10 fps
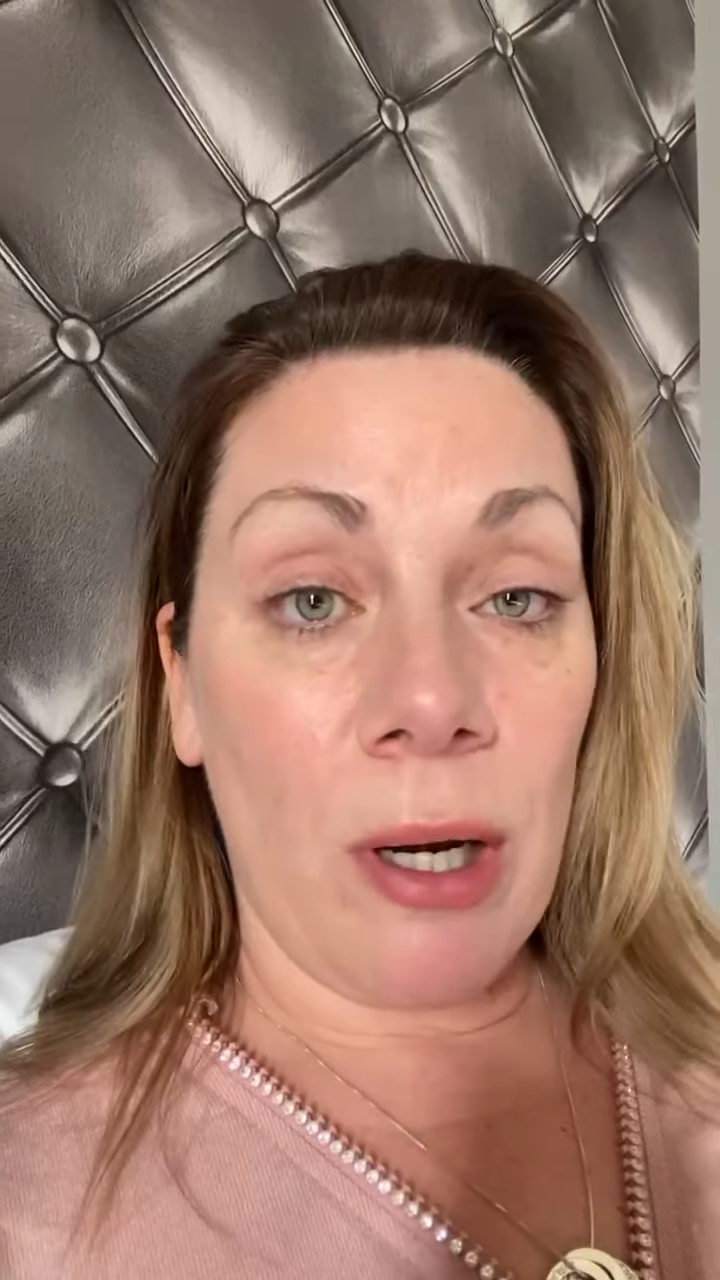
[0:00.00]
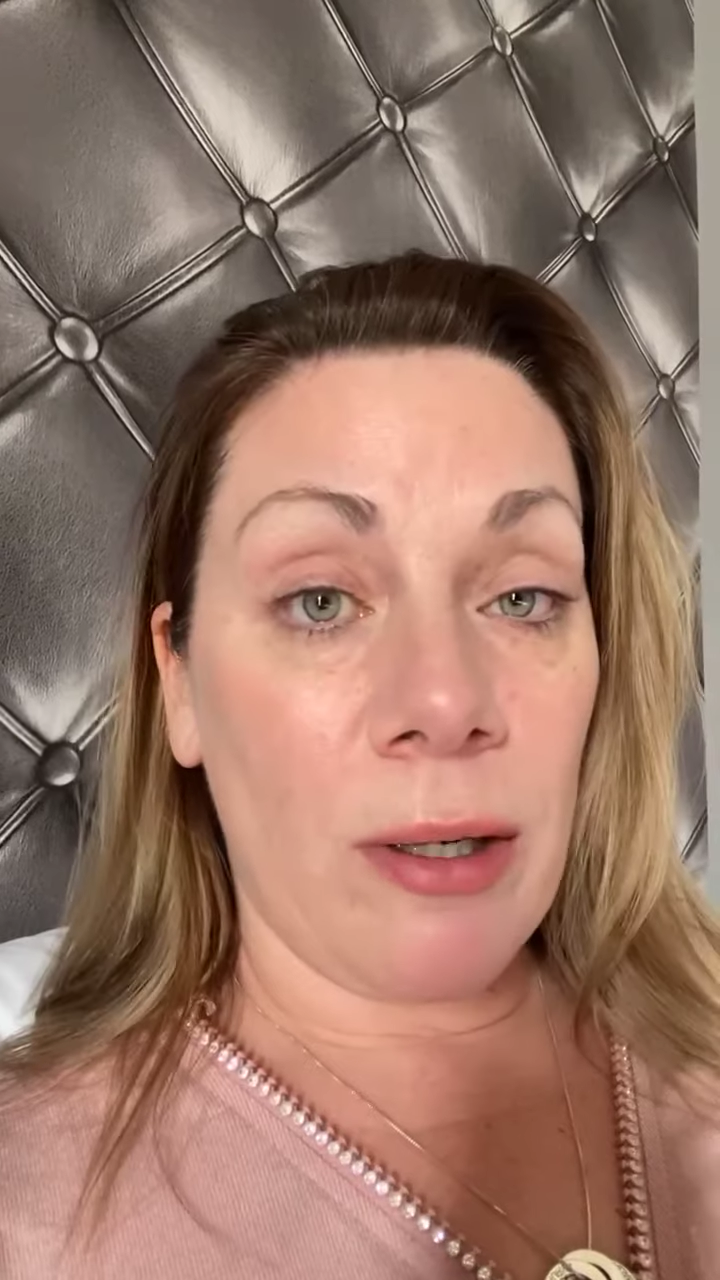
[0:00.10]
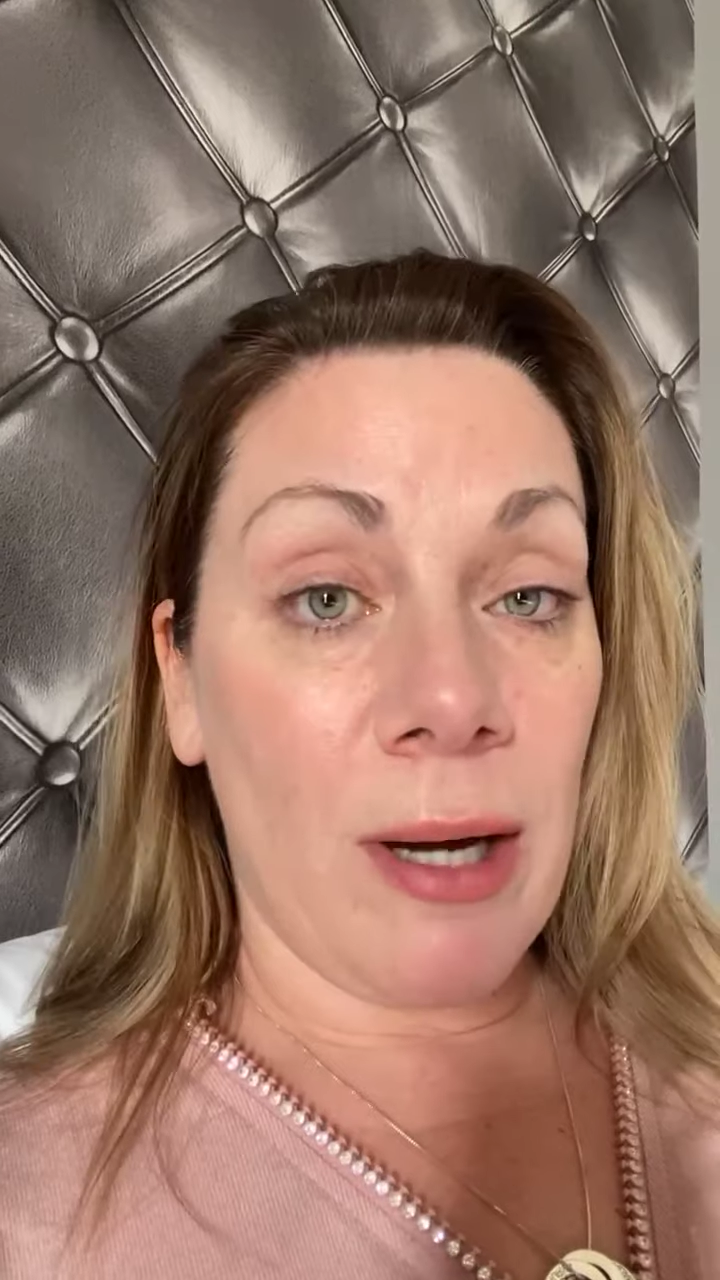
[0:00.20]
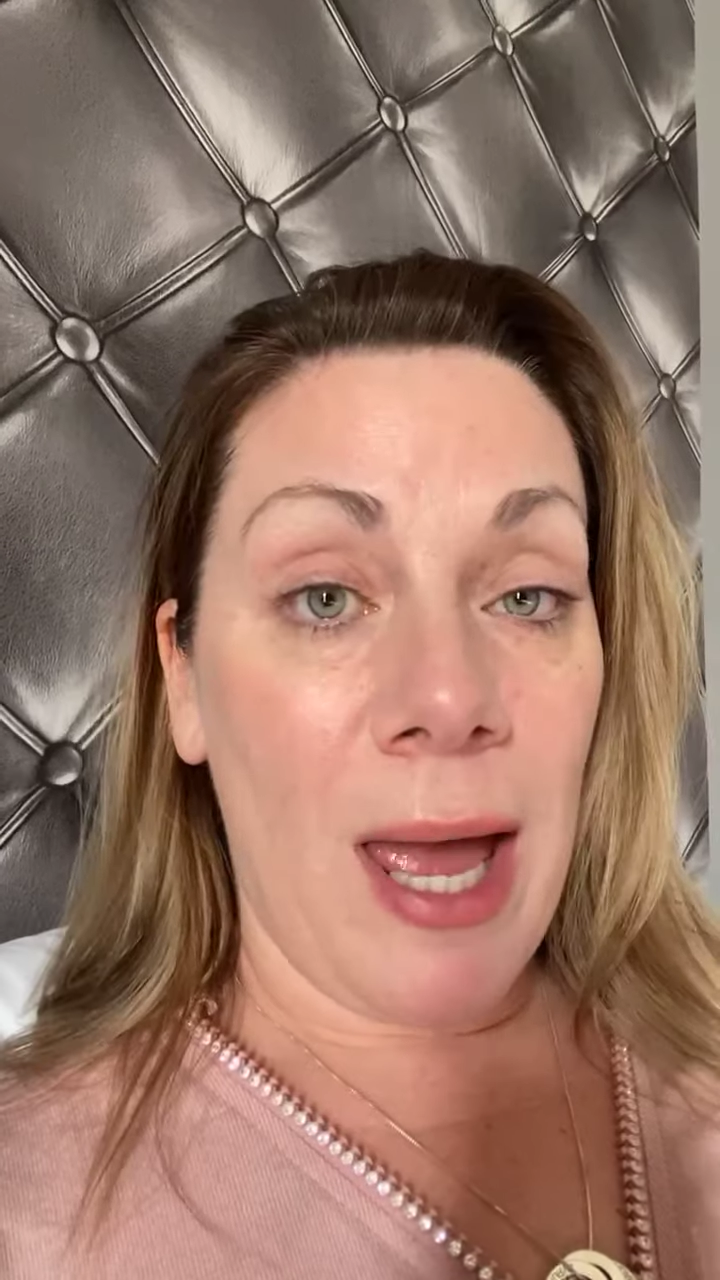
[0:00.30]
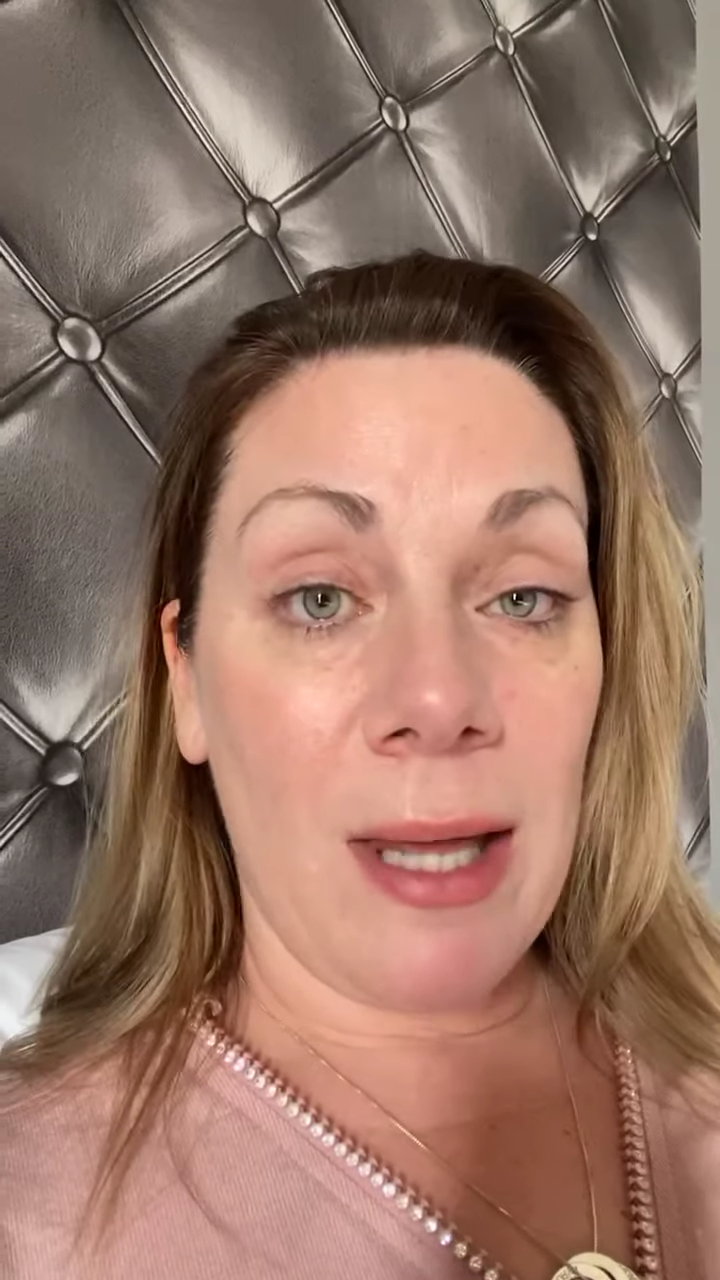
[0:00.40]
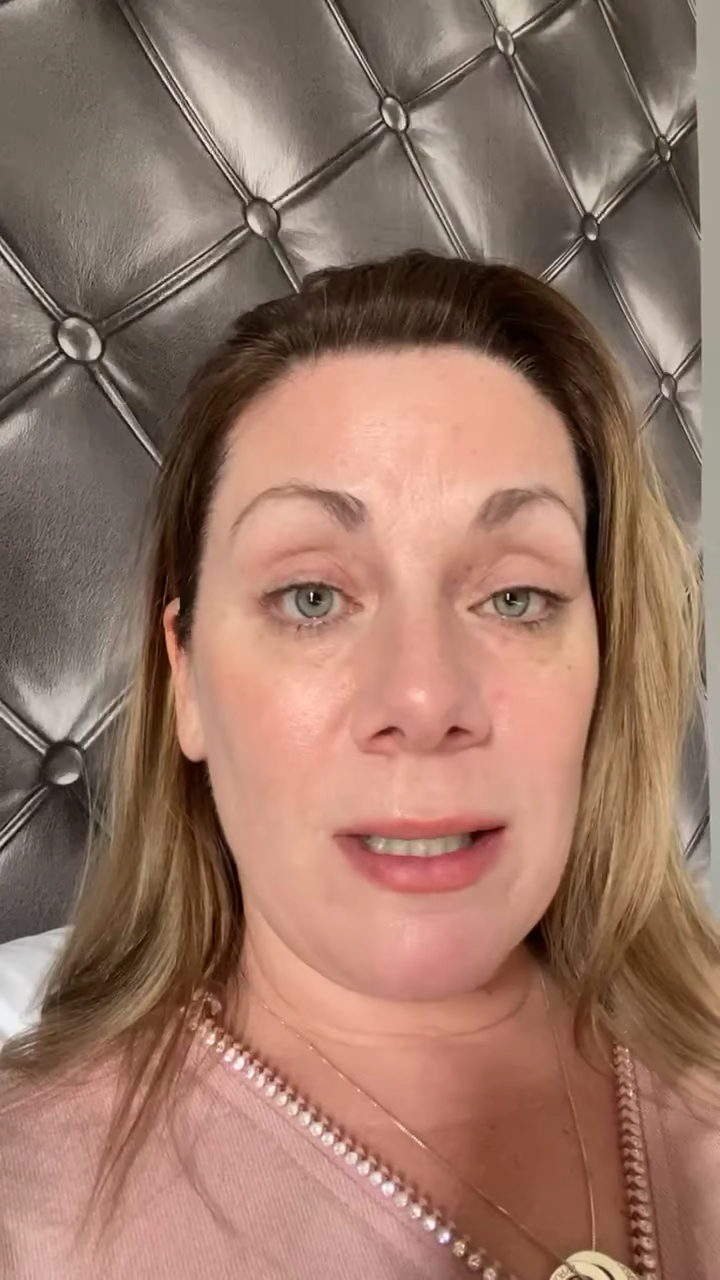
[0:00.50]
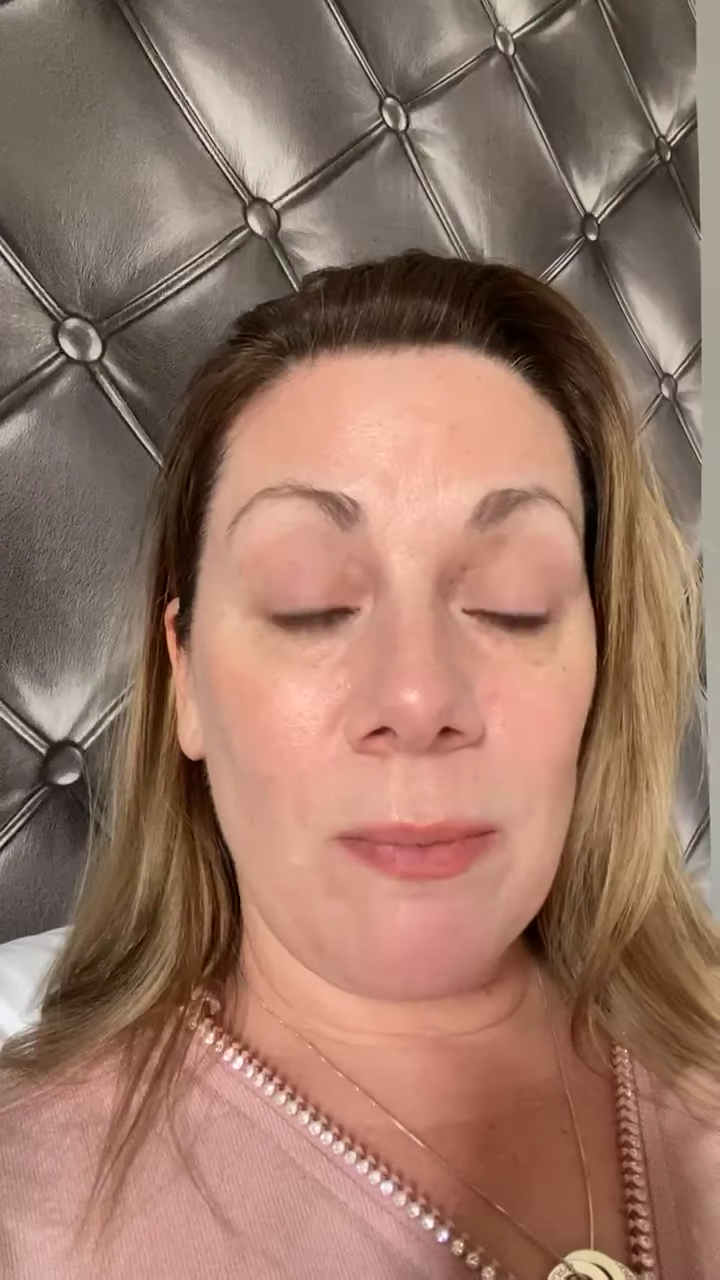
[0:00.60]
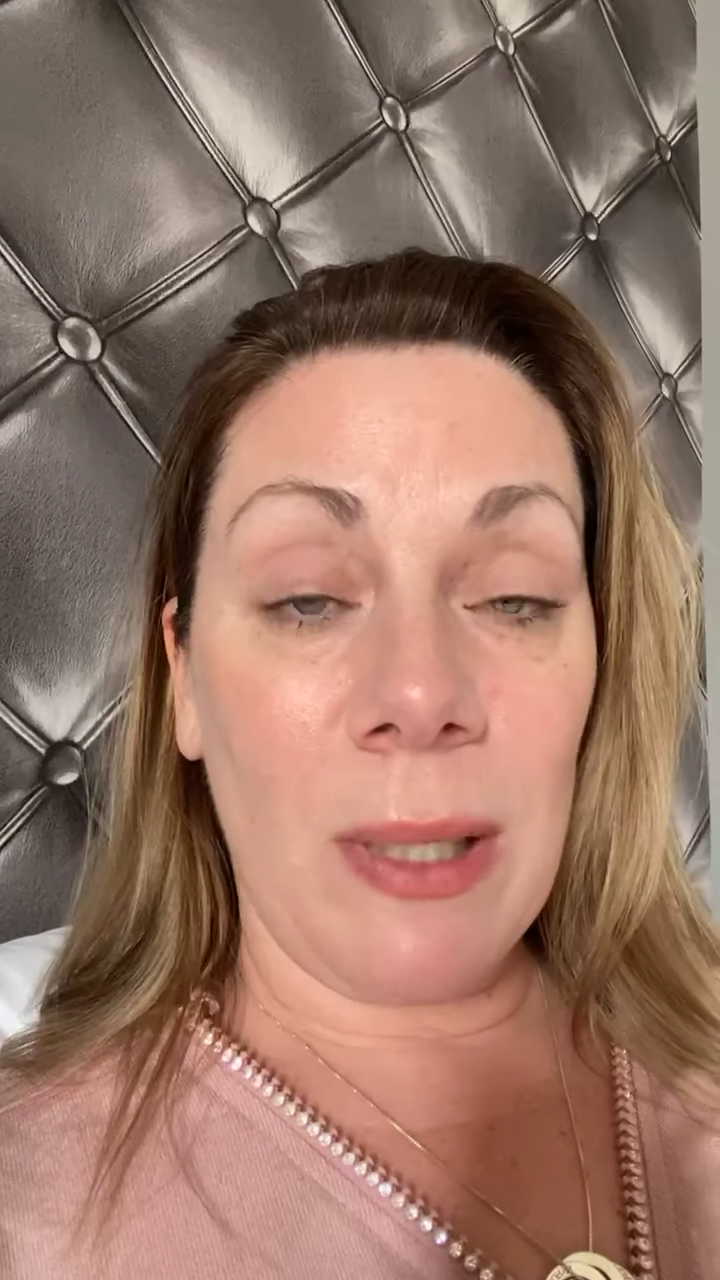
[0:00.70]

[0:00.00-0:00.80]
on your head